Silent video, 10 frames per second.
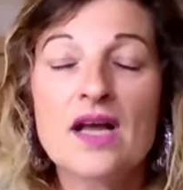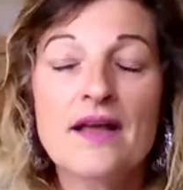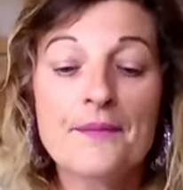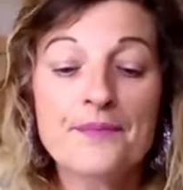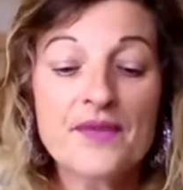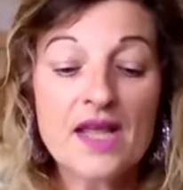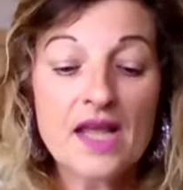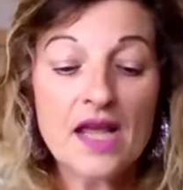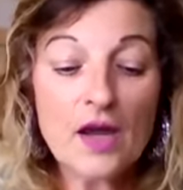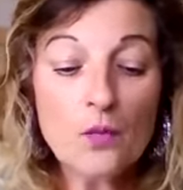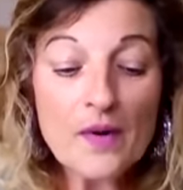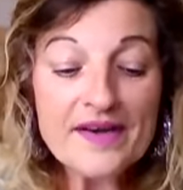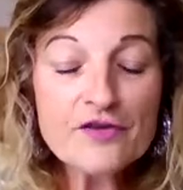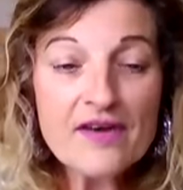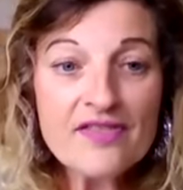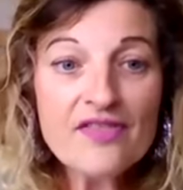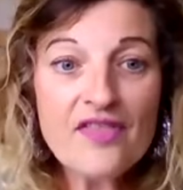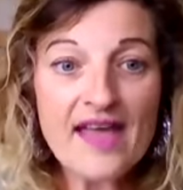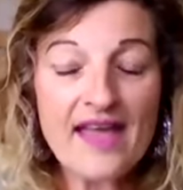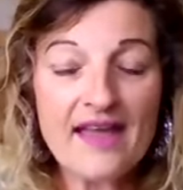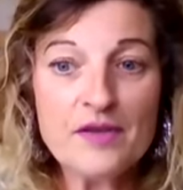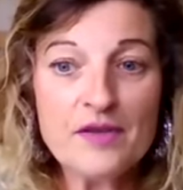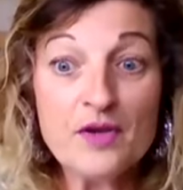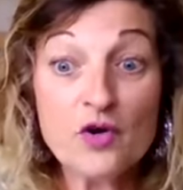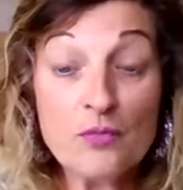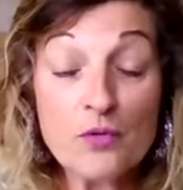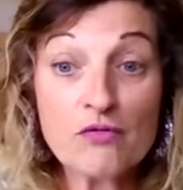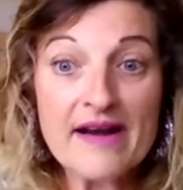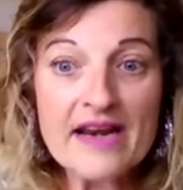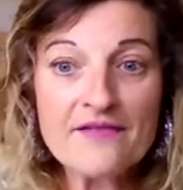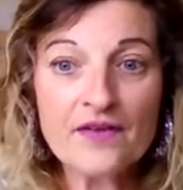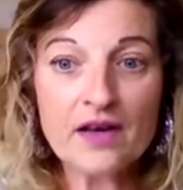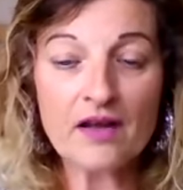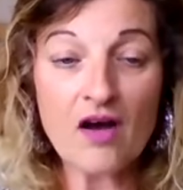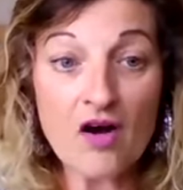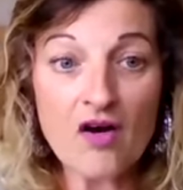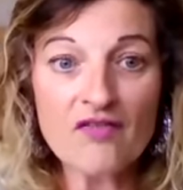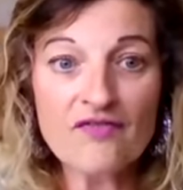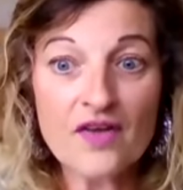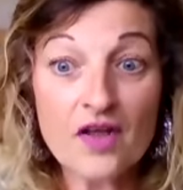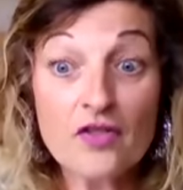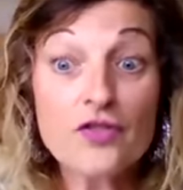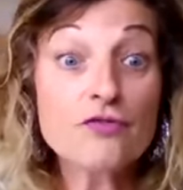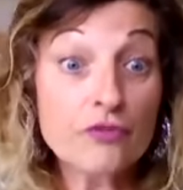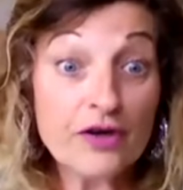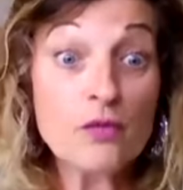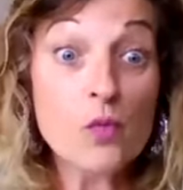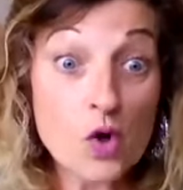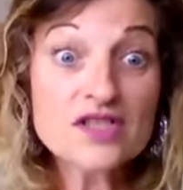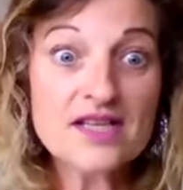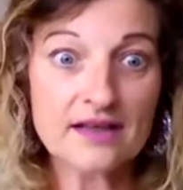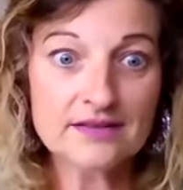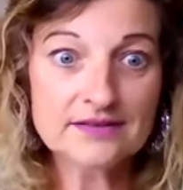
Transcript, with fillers: Um, and when you're in there, you become grateful of the running water.